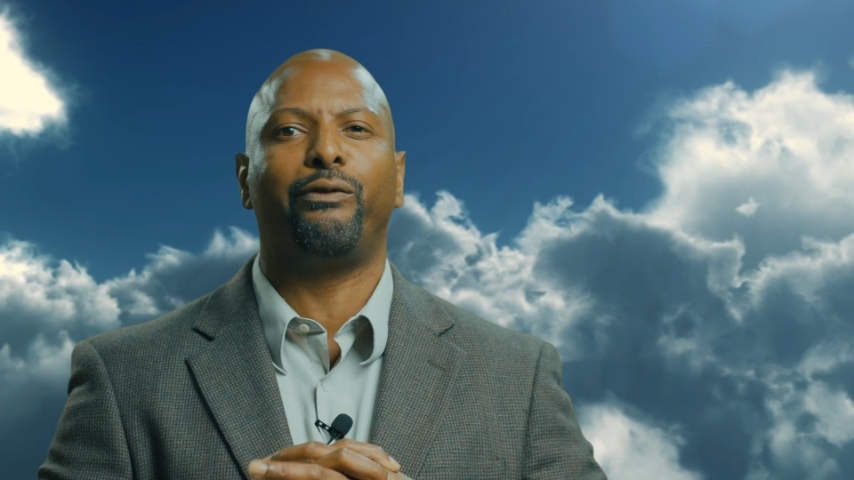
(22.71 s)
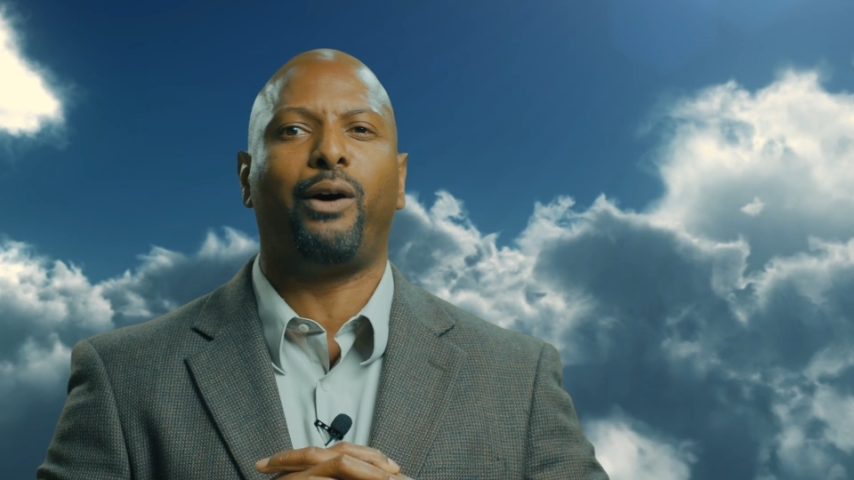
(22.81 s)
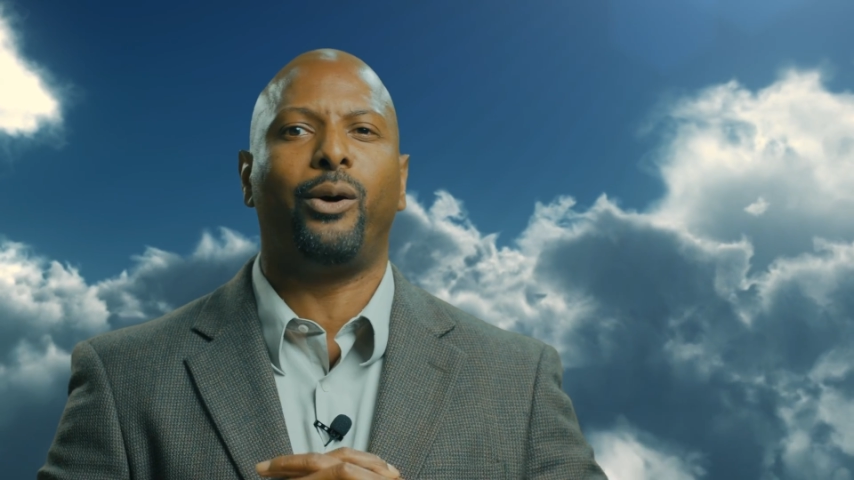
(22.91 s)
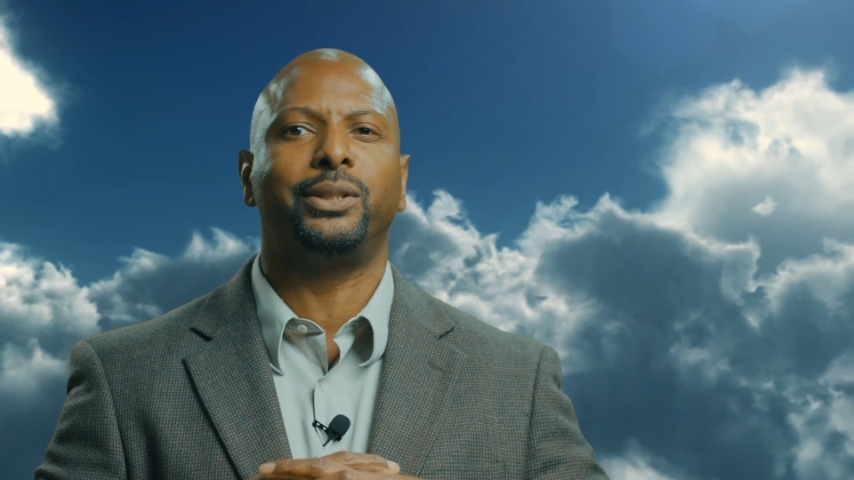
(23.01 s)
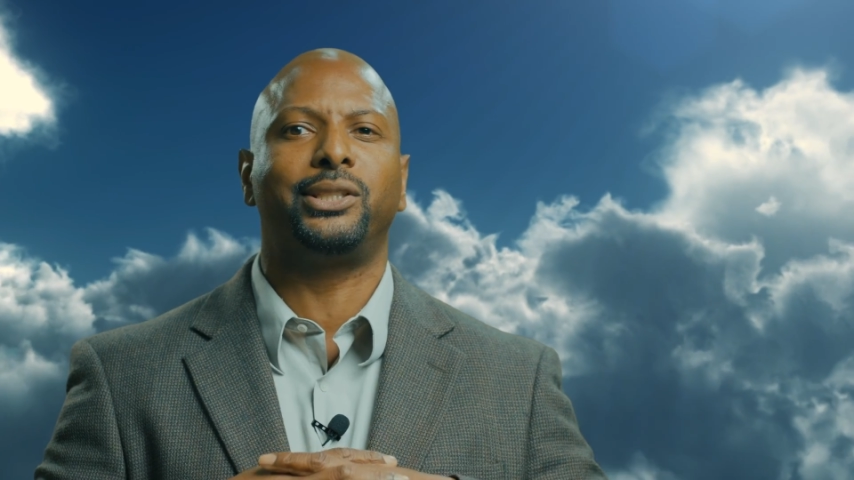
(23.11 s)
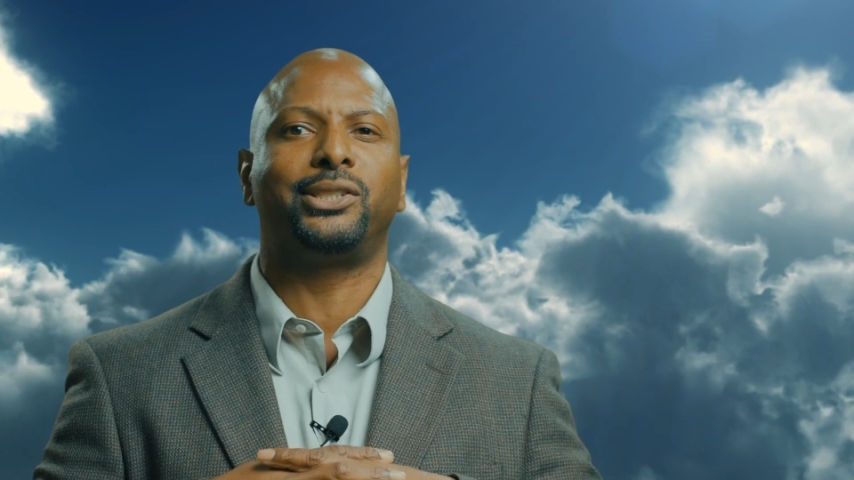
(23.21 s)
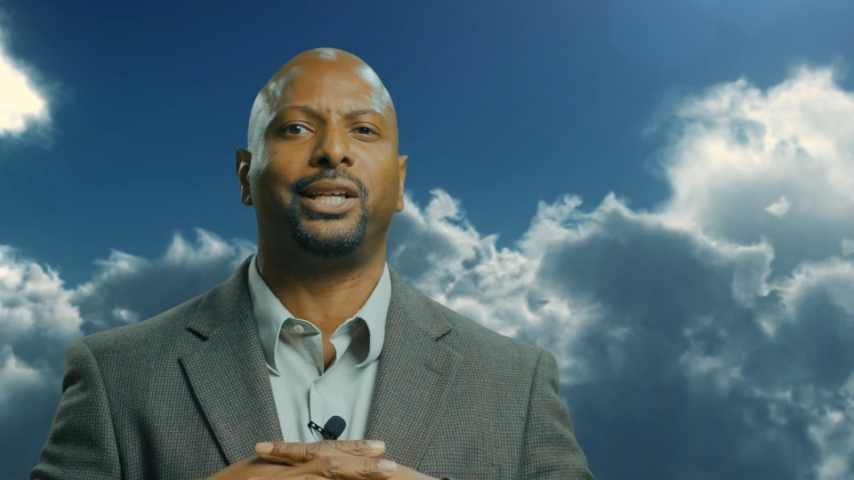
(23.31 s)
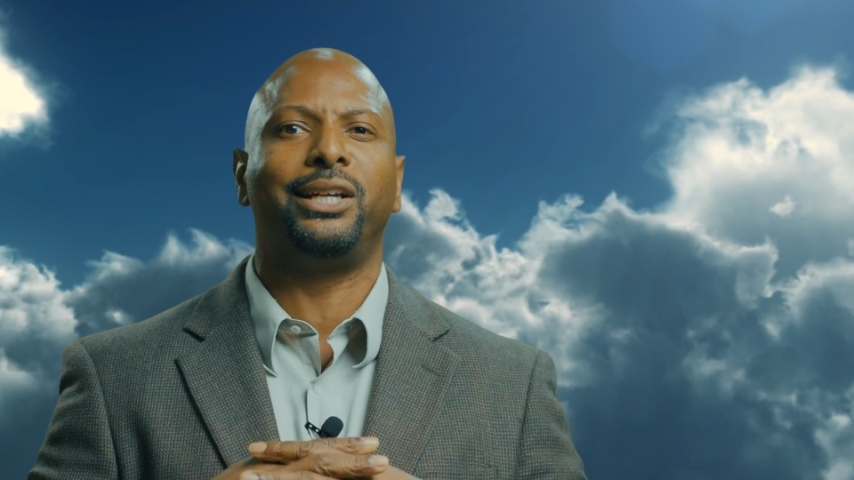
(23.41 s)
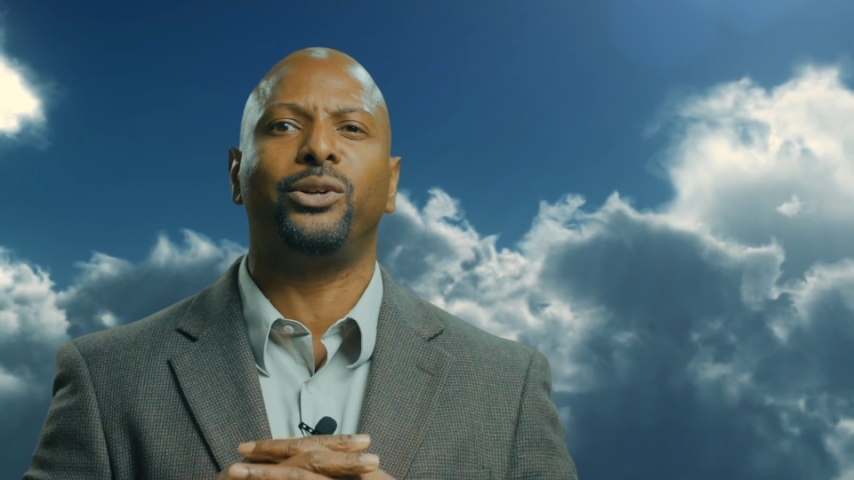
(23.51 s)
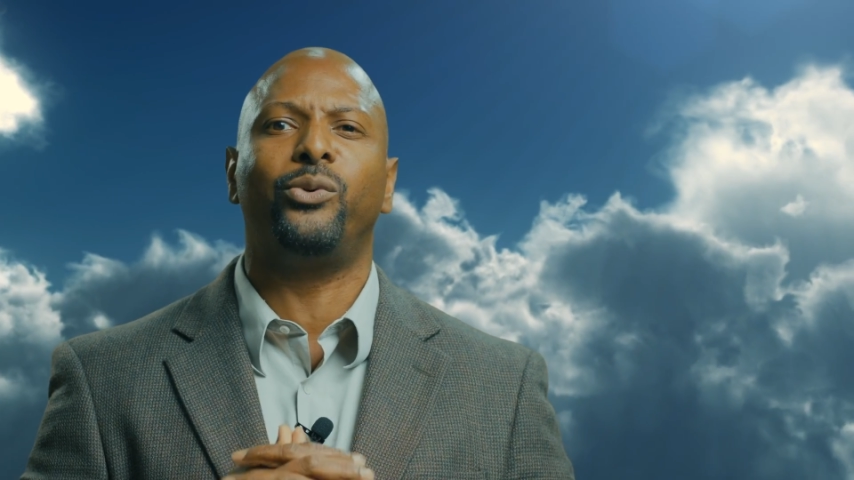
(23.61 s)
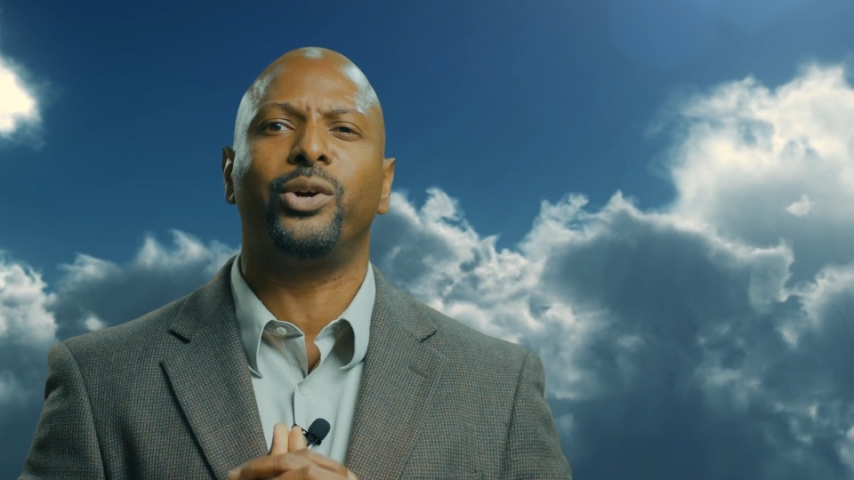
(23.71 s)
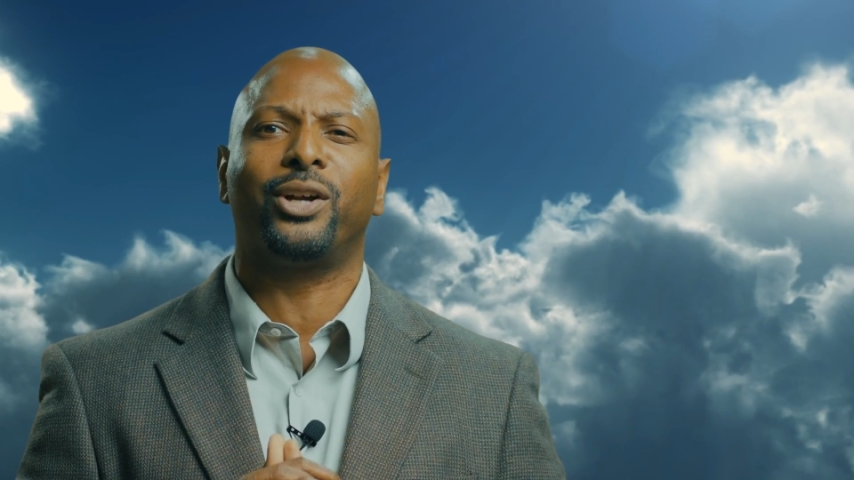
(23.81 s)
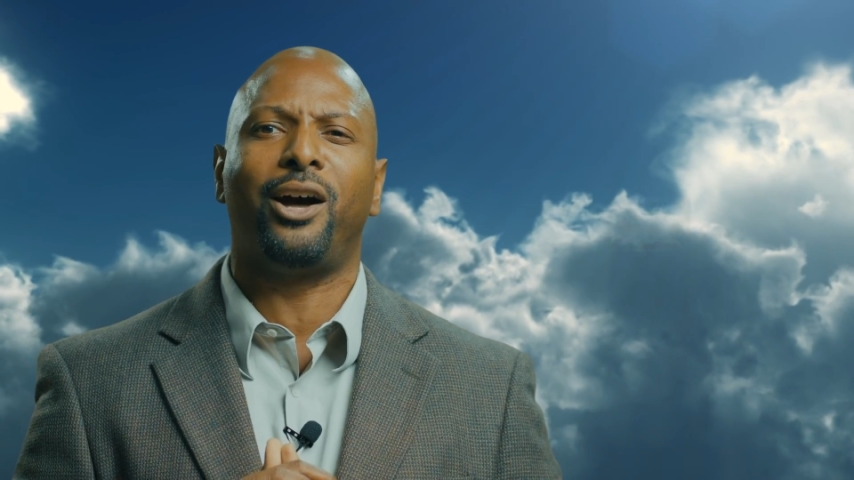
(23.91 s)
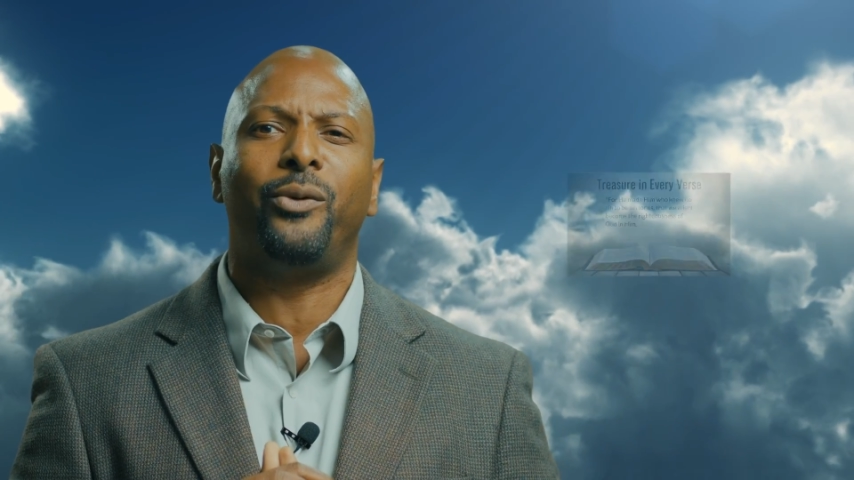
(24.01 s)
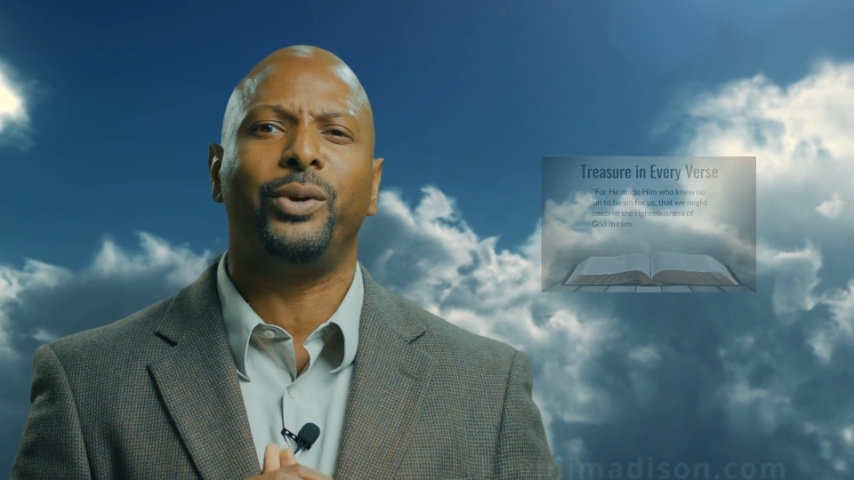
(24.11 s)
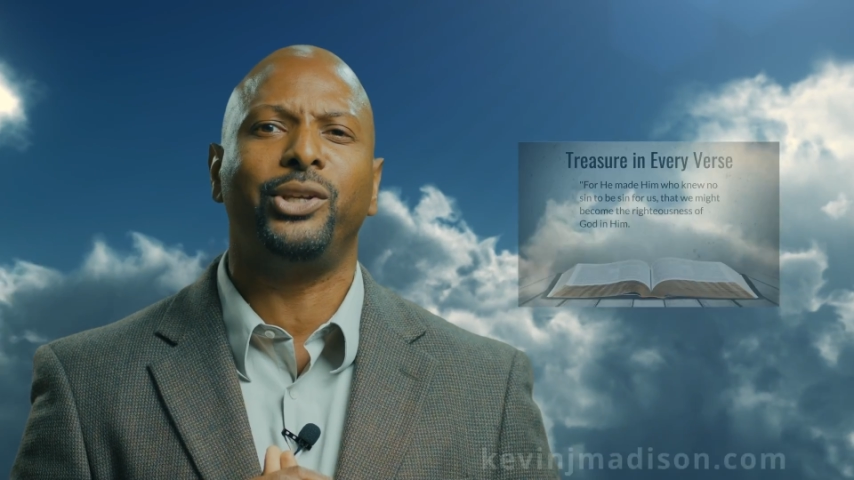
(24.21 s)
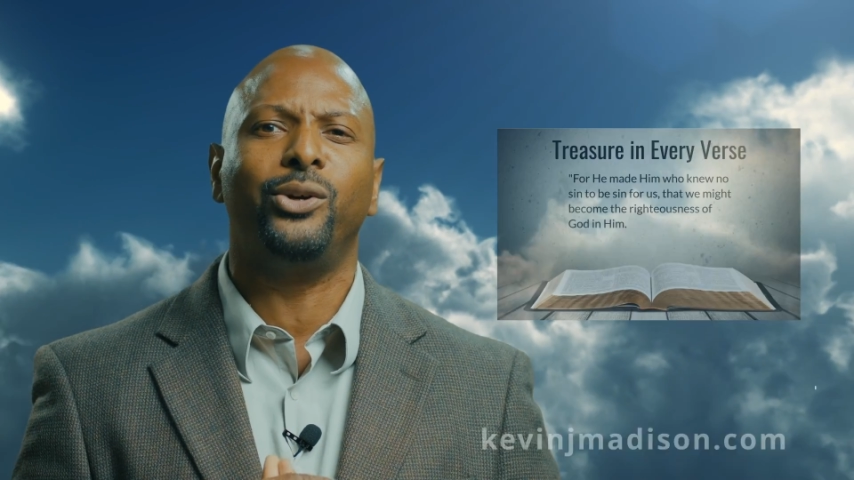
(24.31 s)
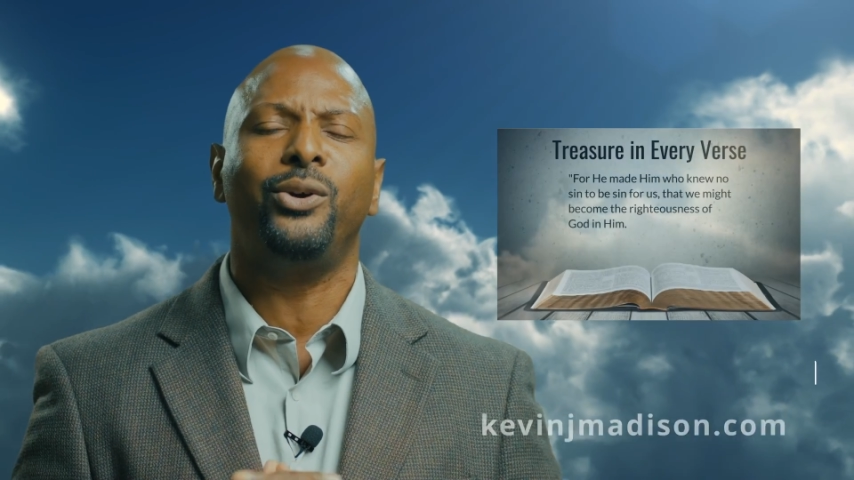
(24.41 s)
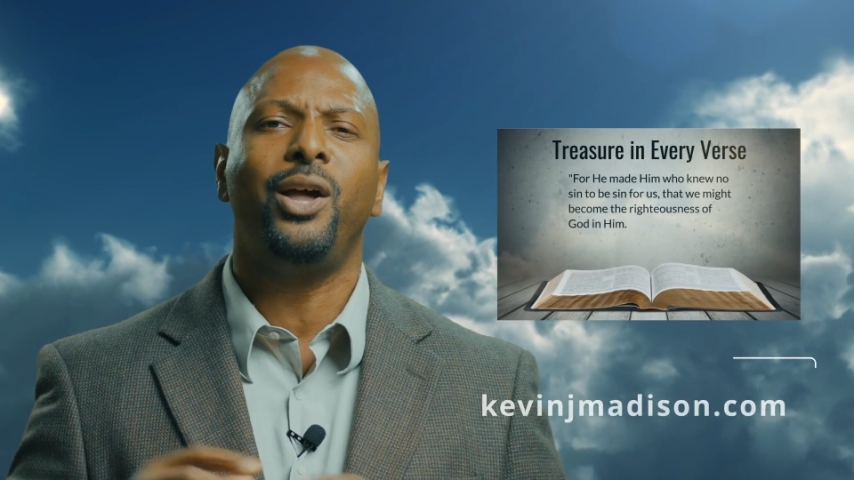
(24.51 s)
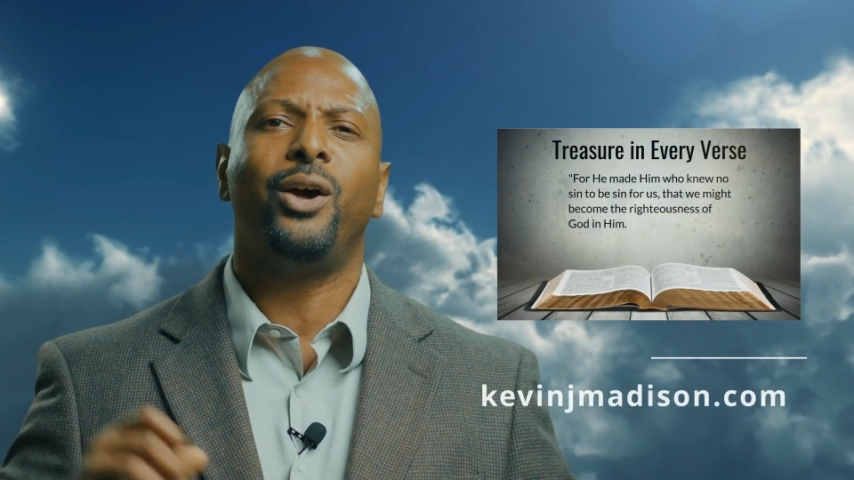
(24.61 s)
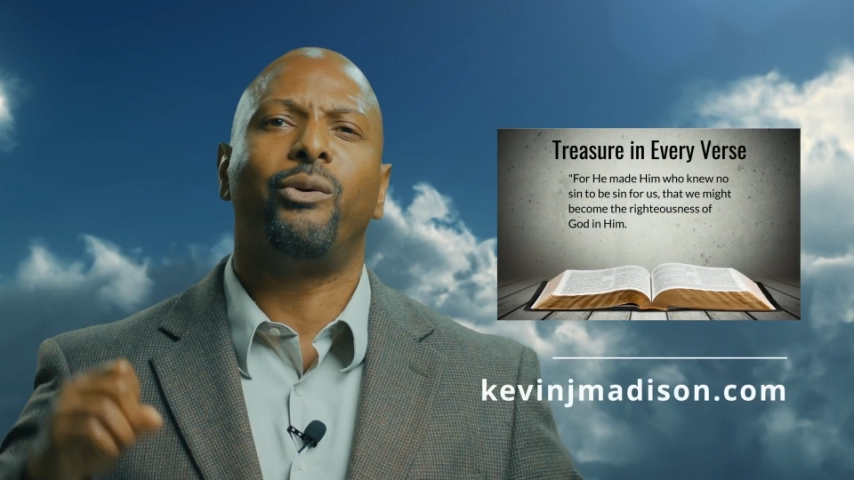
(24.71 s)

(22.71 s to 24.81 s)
forward to studying the Word of God with you,